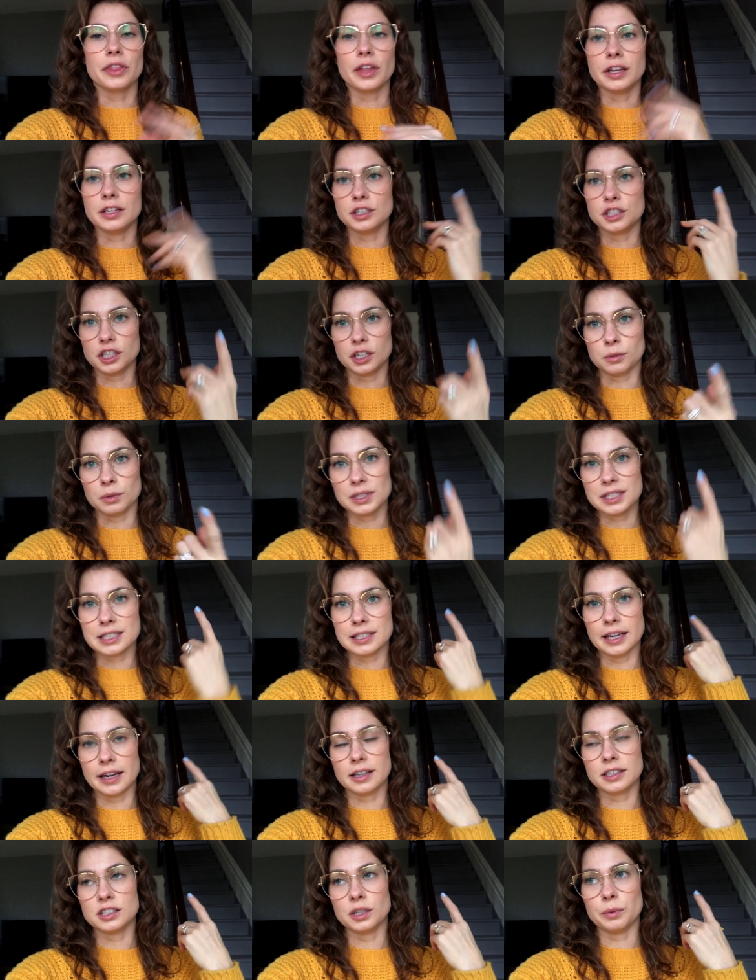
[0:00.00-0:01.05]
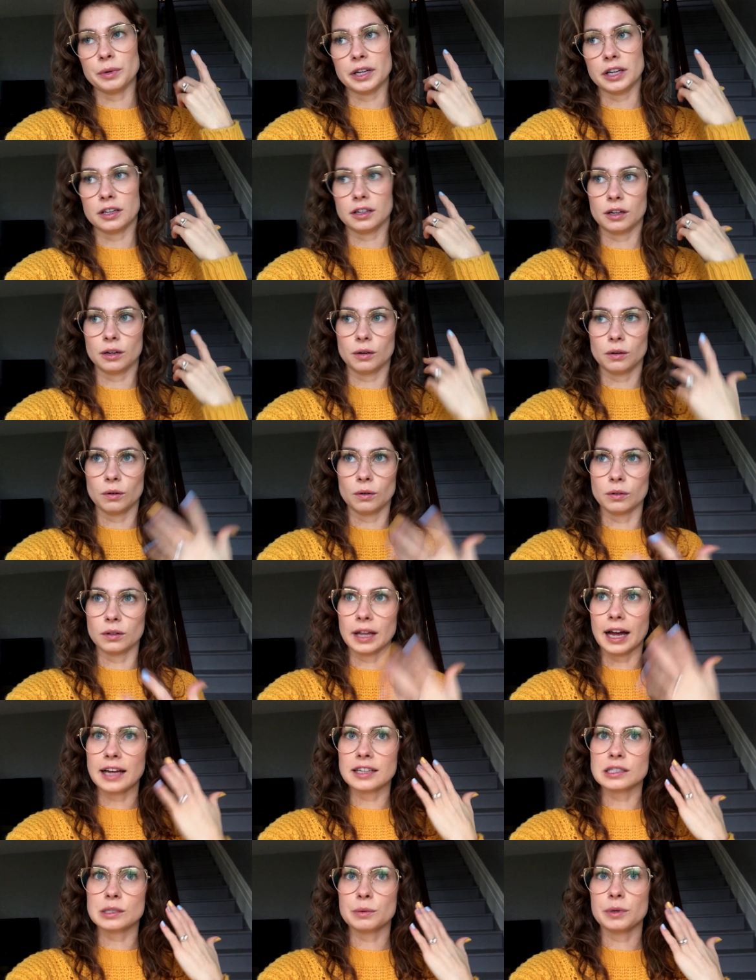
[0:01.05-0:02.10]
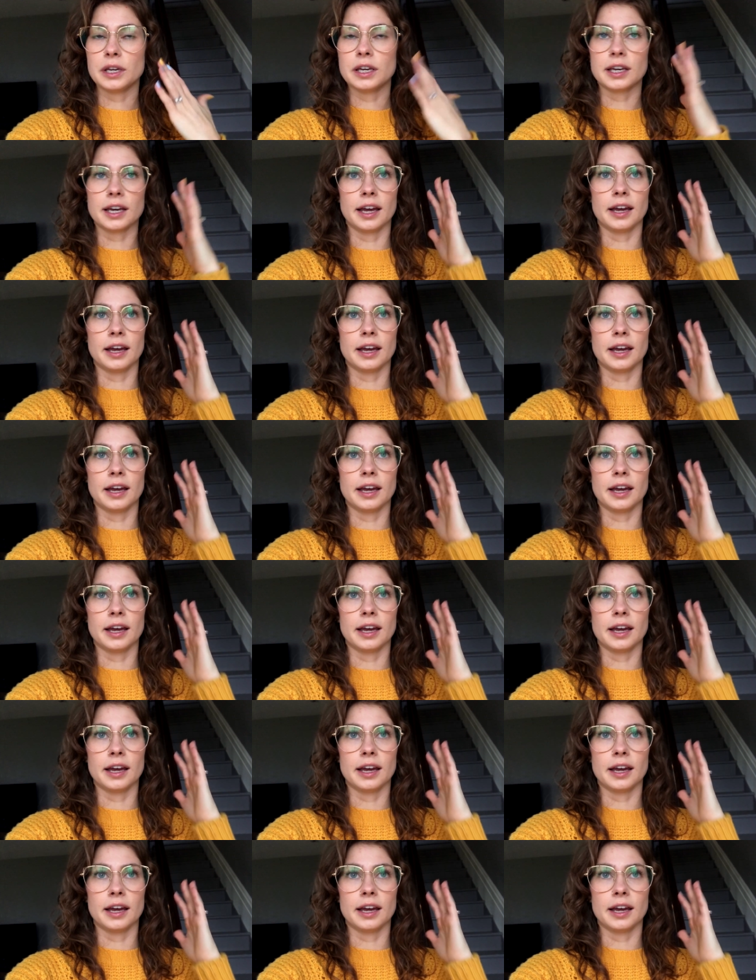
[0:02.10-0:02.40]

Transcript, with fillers: then Jared was sick, so we didn't go last week,